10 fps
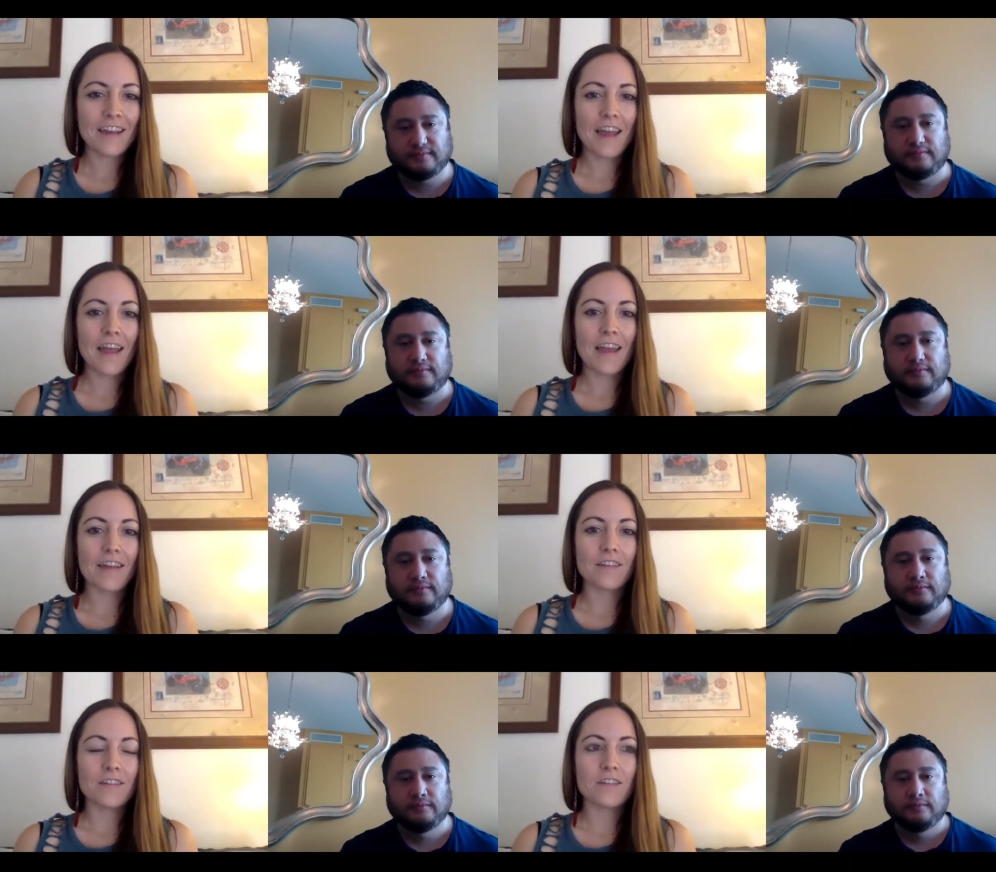
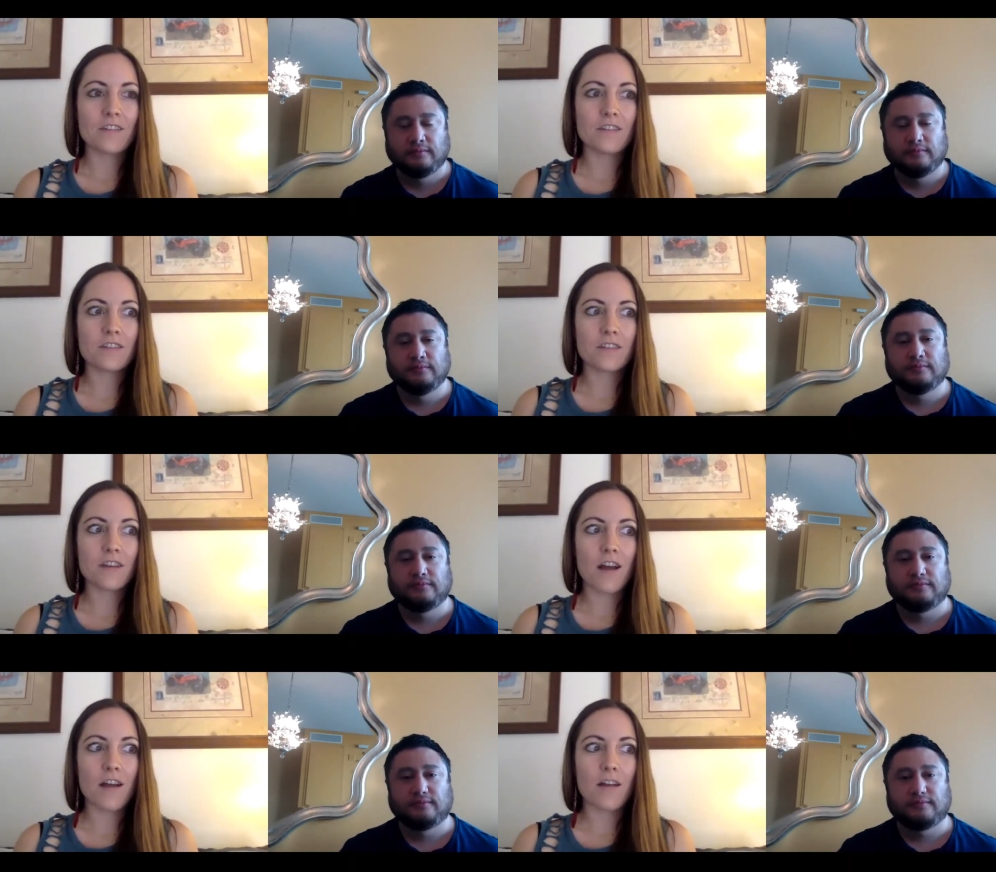Speaker 1: and
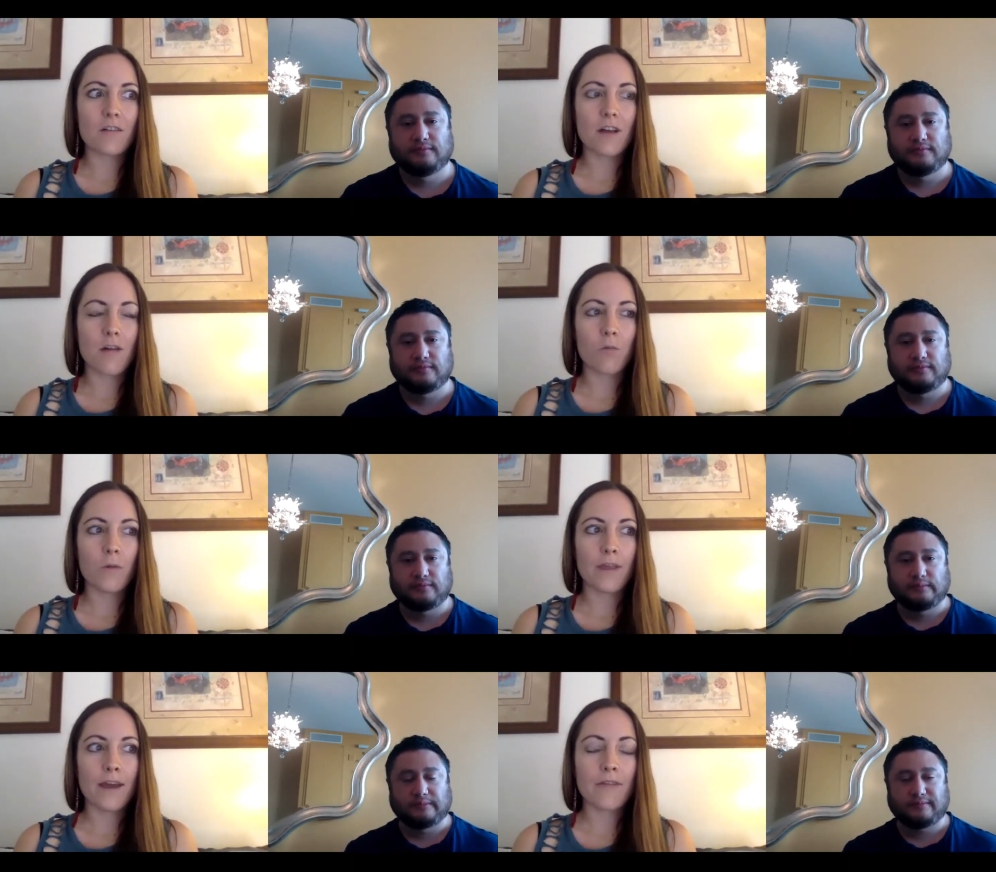we
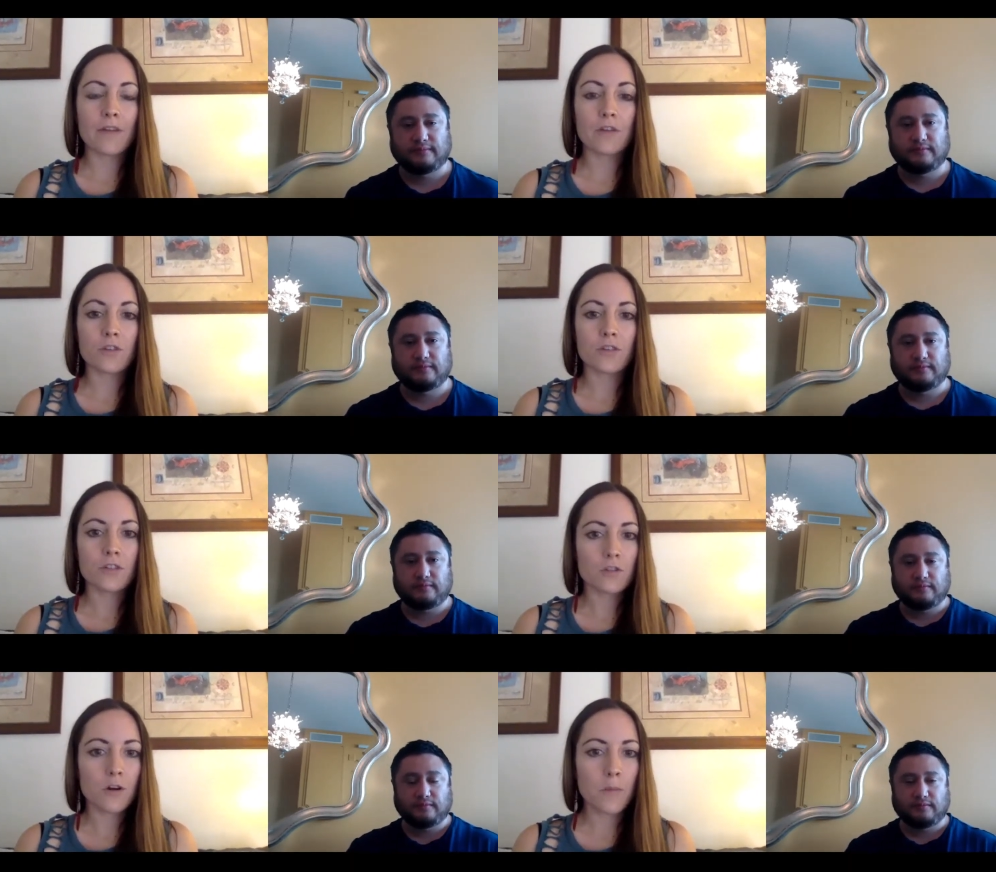have a
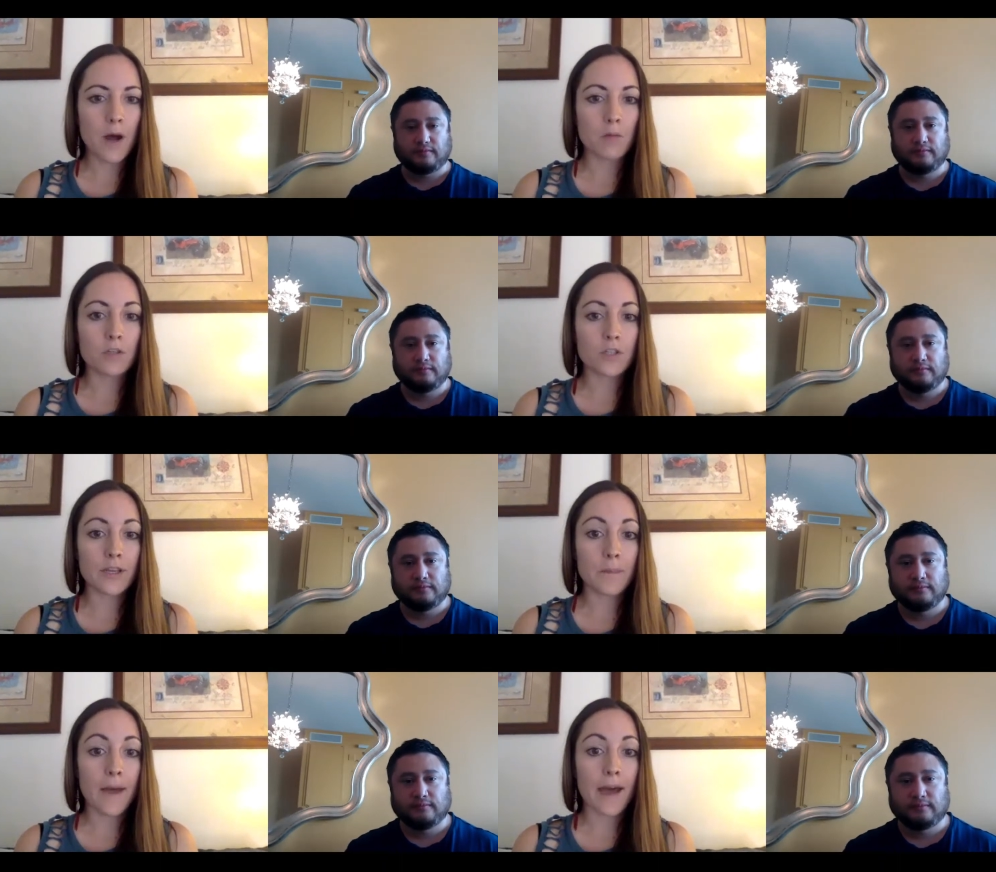traditional publishing
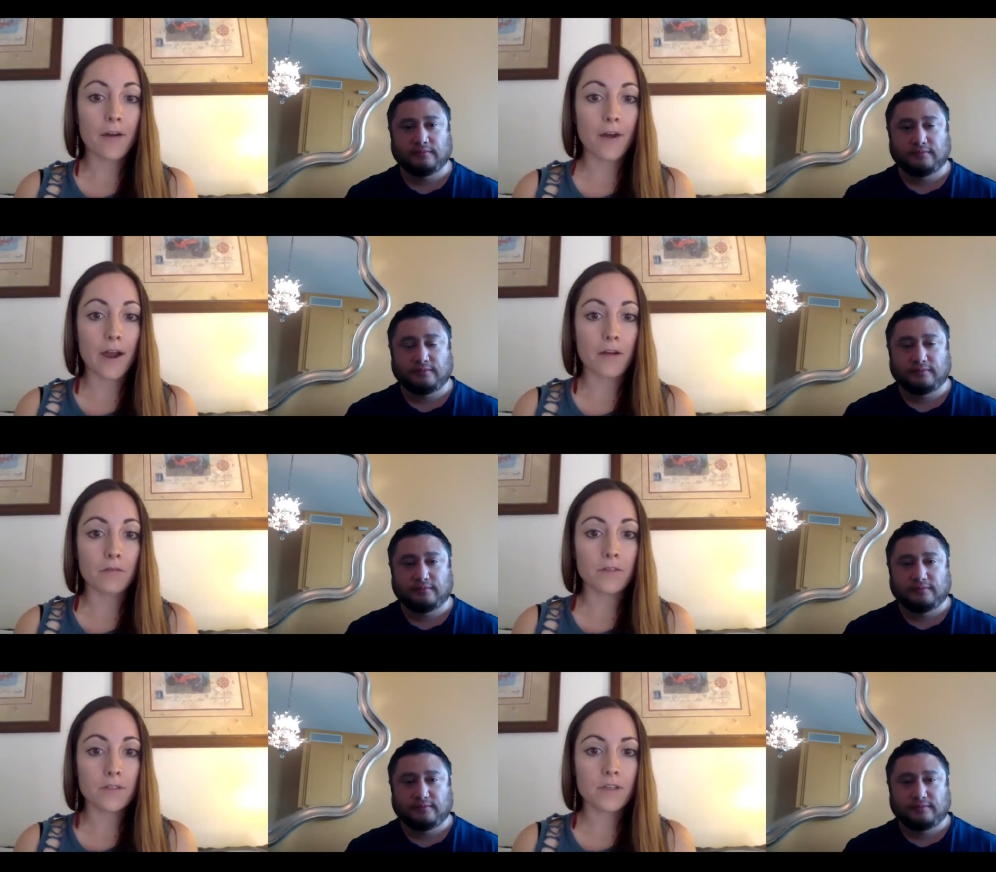background
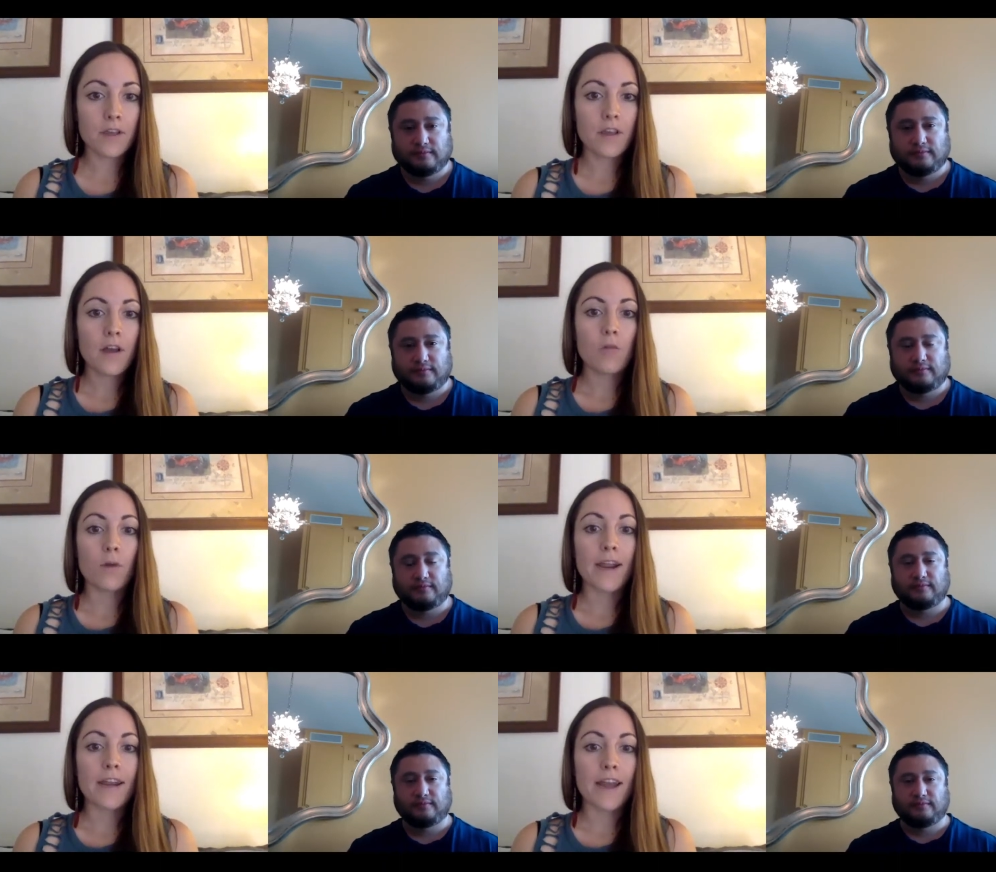Right
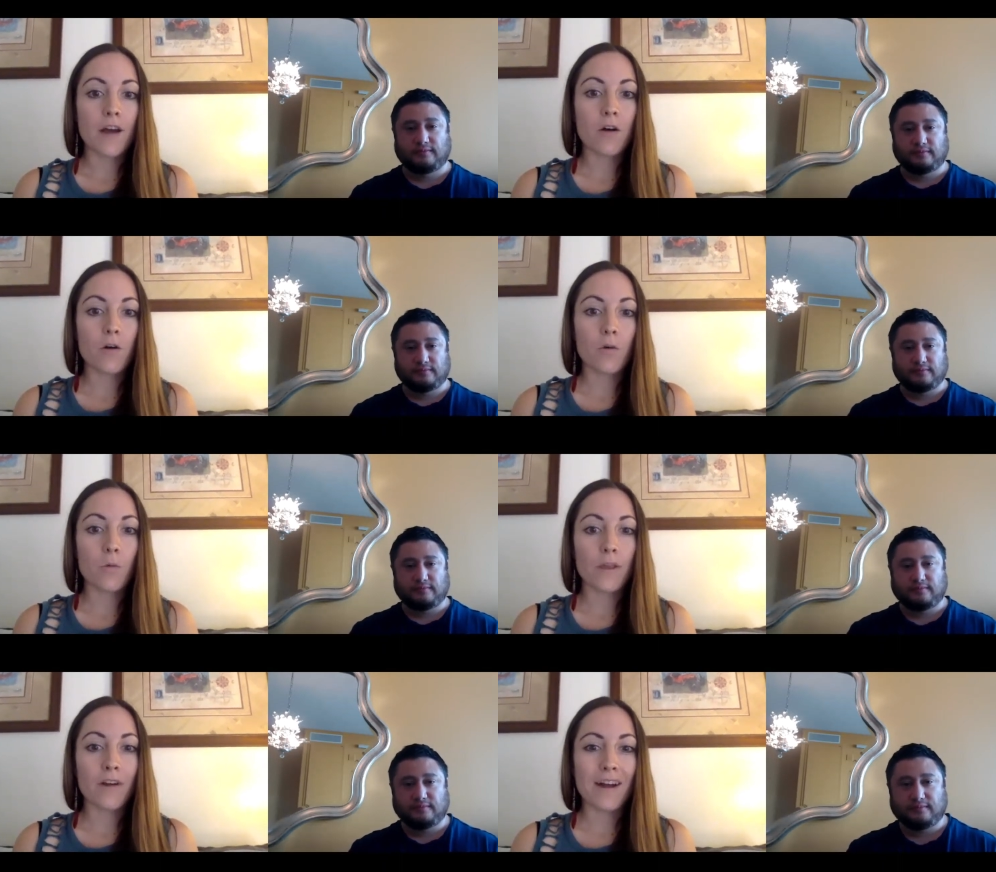now, we
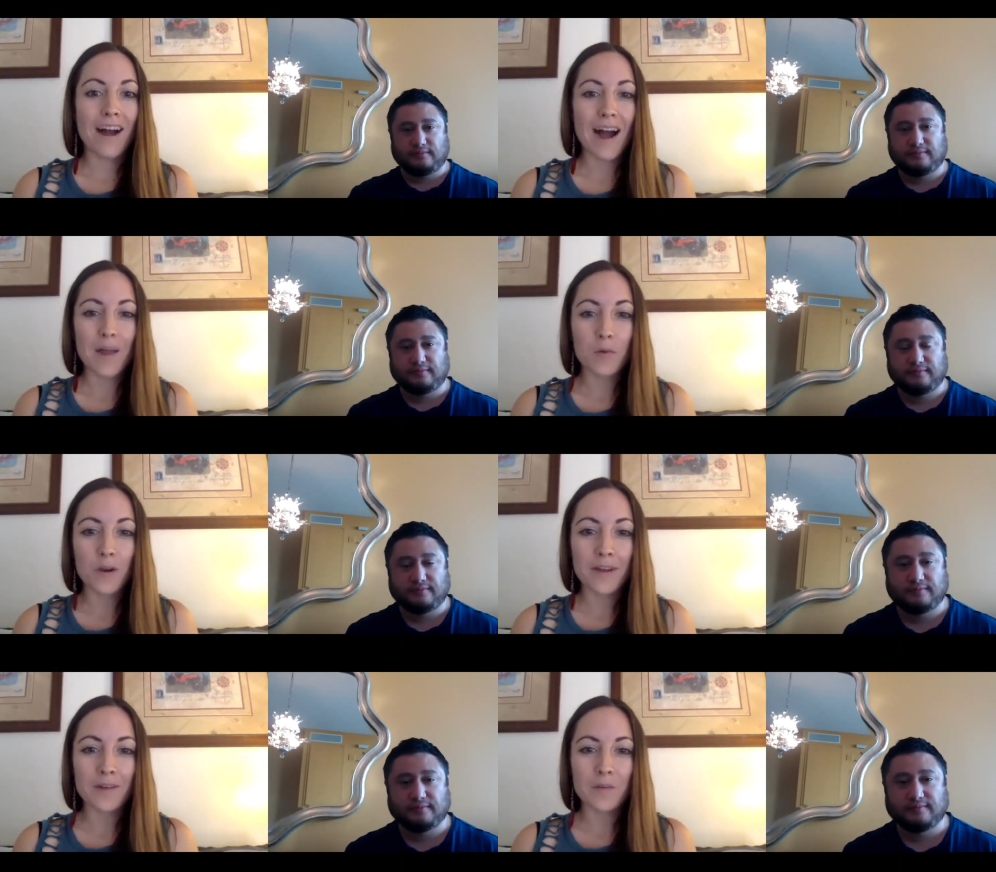are a
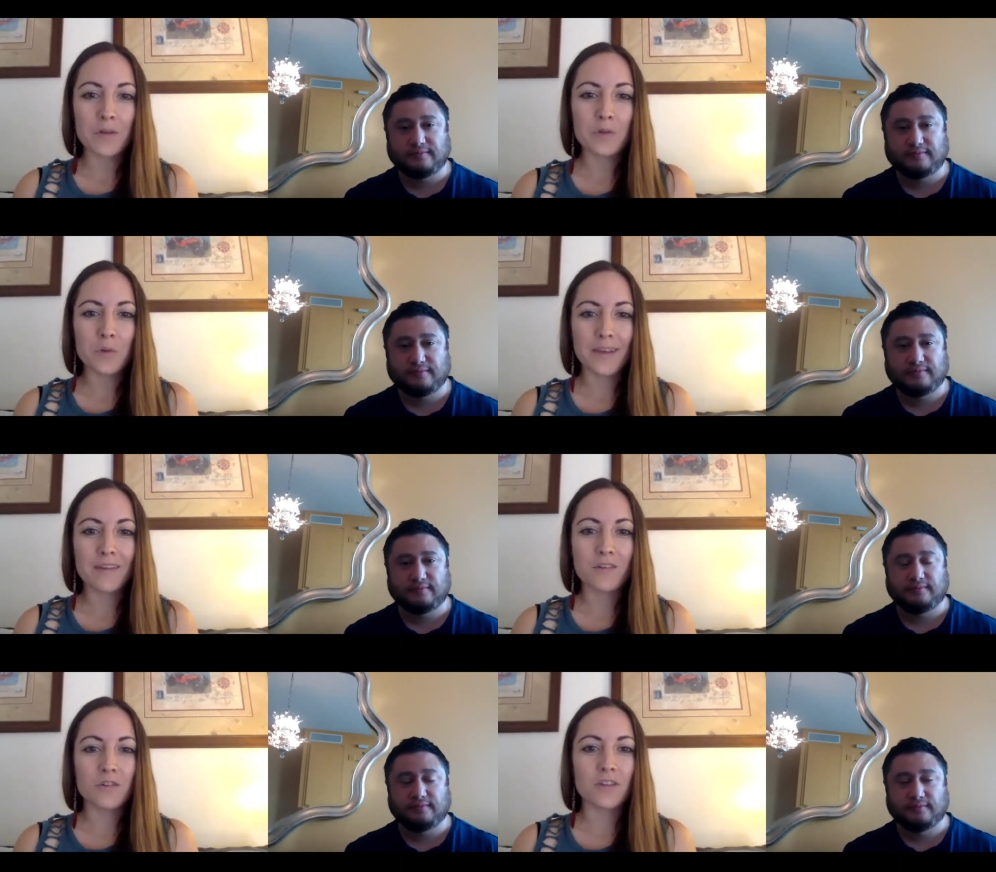hybrid between
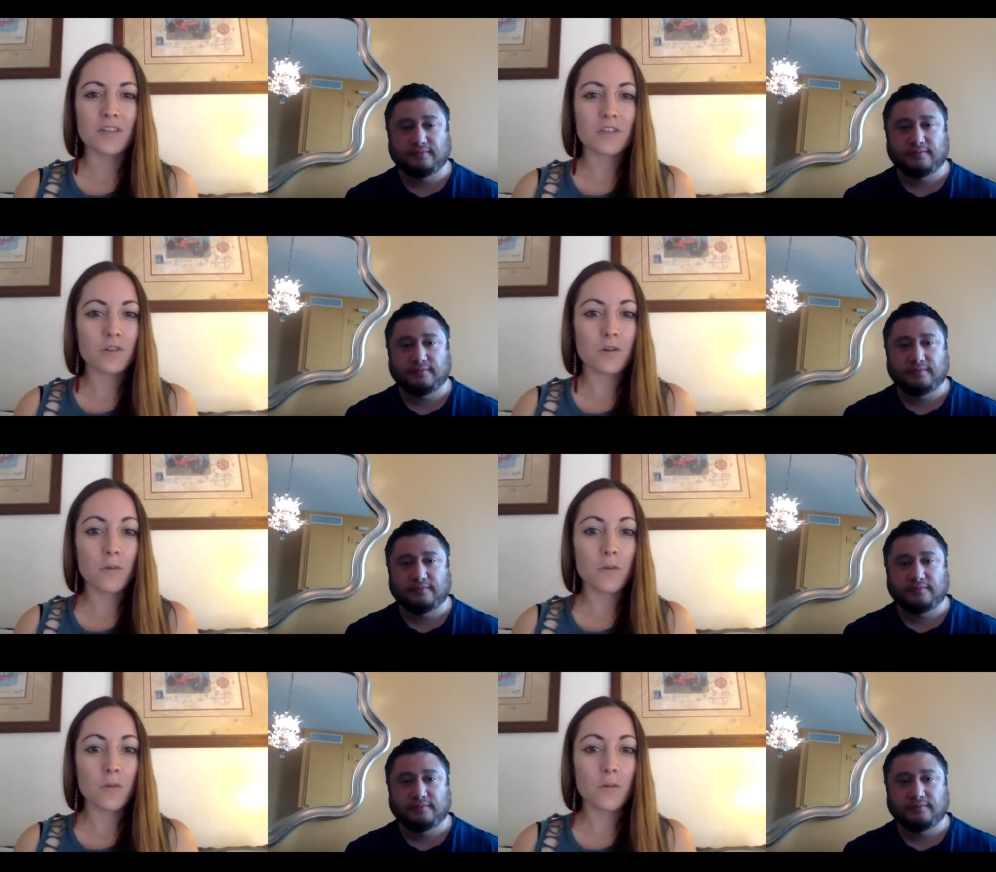traditional